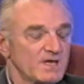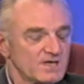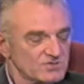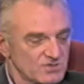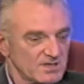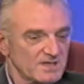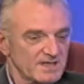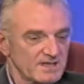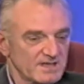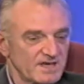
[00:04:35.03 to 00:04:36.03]
certainly
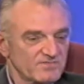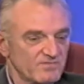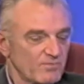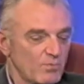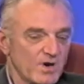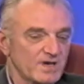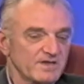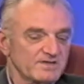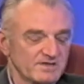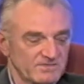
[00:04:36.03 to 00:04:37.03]
in the case of Rwanda,
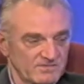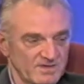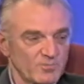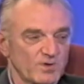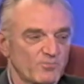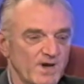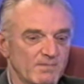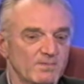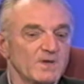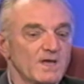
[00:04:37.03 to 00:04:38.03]
it's a similar
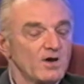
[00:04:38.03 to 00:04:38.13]
problem.